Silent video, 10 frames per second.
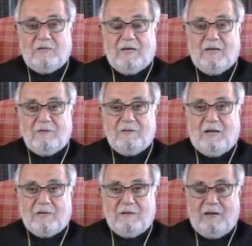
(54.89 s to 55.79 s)
and
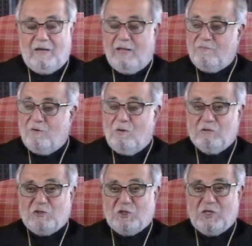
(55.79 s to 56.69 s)
I have a
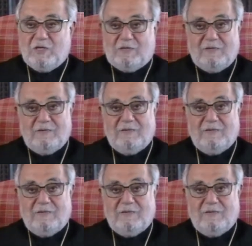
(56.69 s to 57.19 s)
whole sheet